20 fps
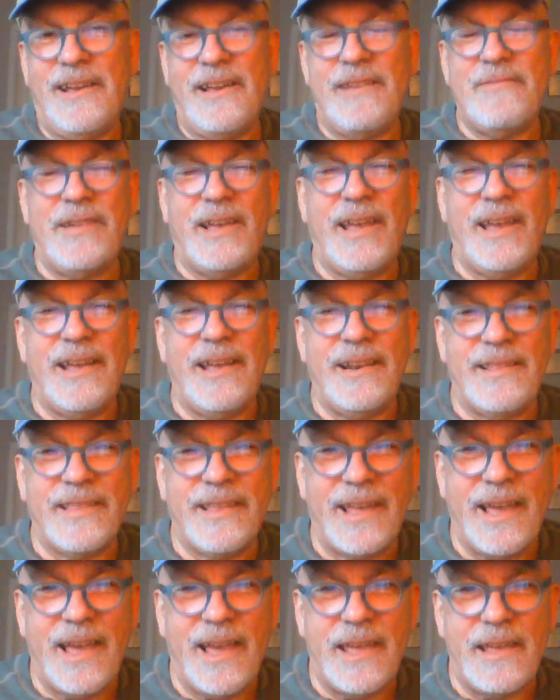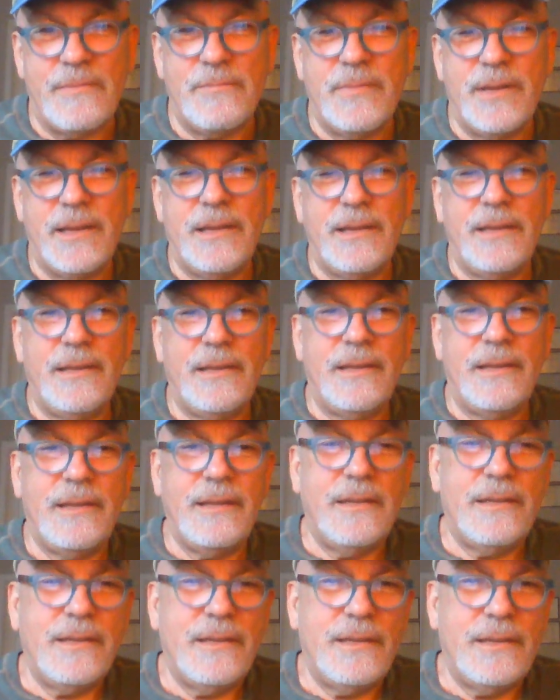I'm ahead of the game.
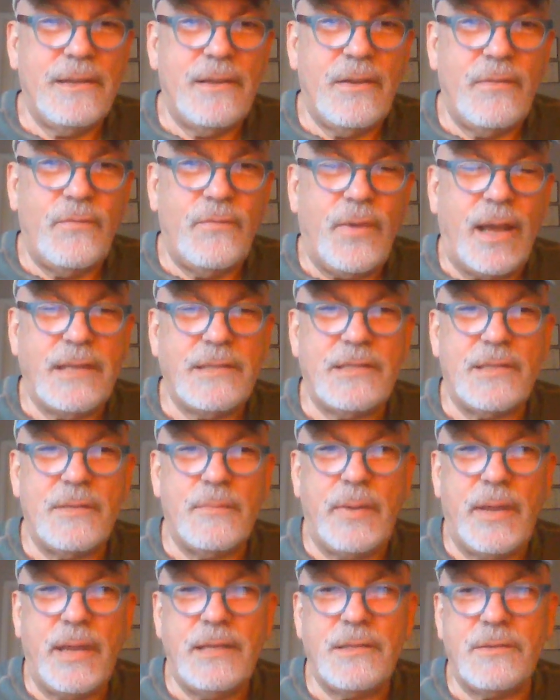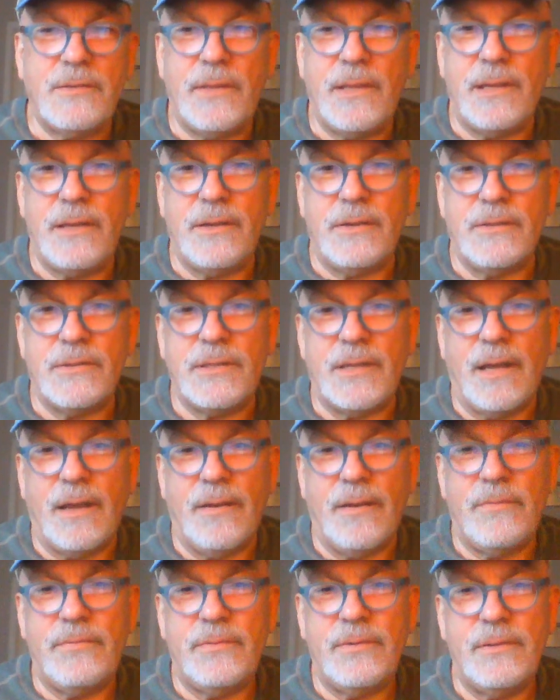Find some peace within
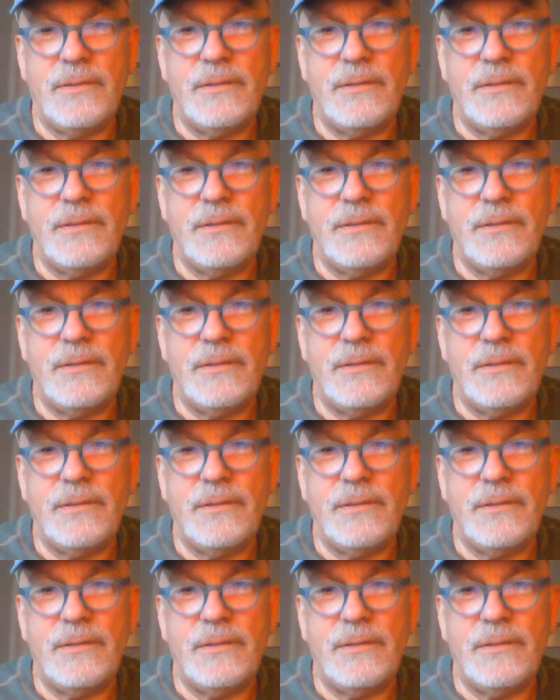yourself.